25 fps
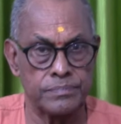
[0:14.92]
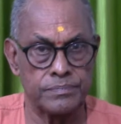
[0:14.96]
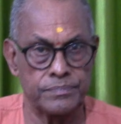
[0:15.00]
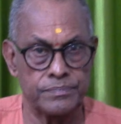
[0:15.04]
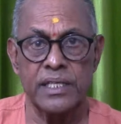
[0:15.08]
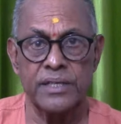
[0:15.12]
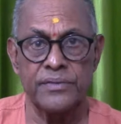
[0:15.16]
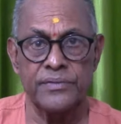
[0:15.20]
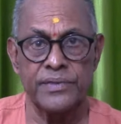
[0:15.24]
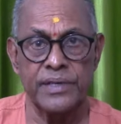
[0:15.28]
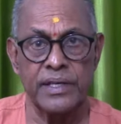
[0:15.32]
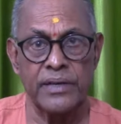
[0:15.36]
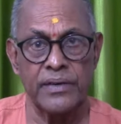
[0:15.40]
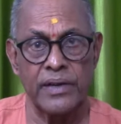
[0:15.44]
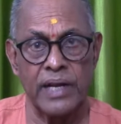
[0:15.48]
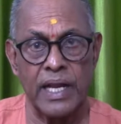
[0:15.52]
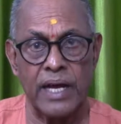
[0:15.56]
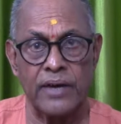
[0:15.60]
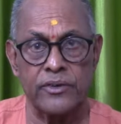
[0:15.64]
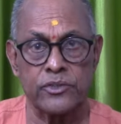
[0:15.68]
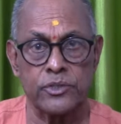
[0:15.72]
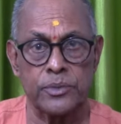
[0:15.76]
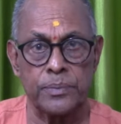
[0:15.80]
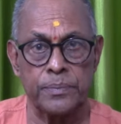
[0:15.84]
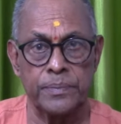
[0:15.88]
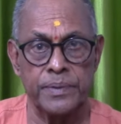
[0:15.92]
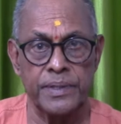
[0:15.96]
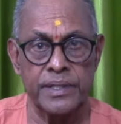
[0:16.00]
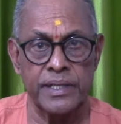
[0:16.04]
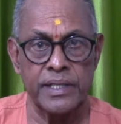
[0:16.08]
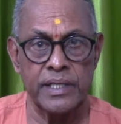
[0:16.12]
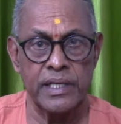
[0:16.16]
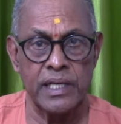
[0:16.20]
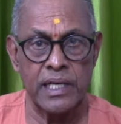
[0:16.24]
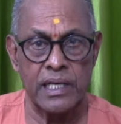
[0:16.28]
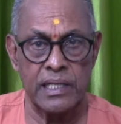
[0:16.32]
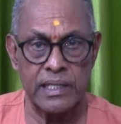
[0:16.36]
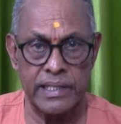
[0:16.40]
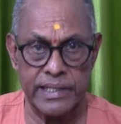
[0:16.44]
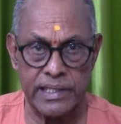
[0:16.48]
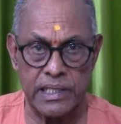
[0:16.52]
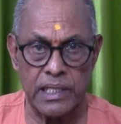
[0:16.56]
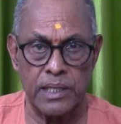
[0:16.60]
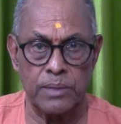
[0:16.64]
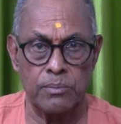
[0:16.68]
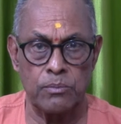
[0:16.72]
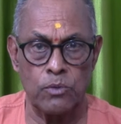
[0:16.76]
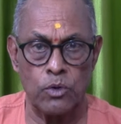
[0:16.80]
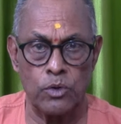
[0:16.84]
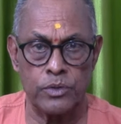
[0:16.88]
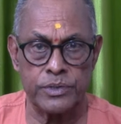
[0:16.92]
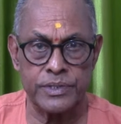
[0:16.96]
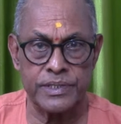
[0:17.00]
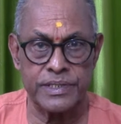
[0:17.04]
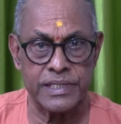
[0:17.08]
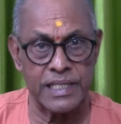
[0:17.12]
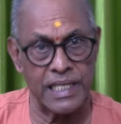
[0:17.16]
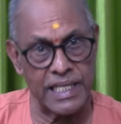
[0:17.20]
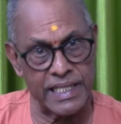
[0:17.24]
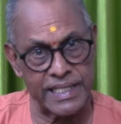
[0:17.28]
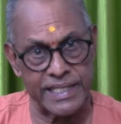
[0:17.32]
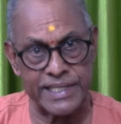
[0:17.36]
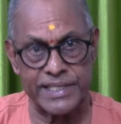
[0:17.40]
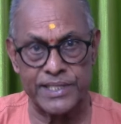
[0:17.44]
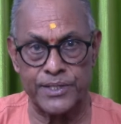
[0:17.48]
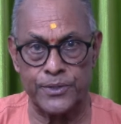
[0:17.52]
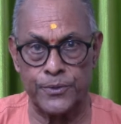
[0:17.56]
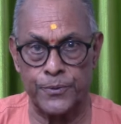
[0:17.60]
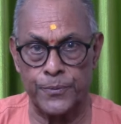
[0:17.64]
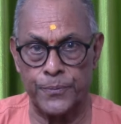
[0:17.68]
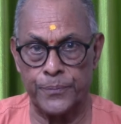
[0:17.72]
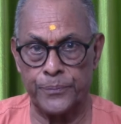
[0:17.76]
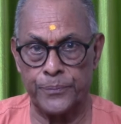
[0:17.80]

We will have to be a little more selective.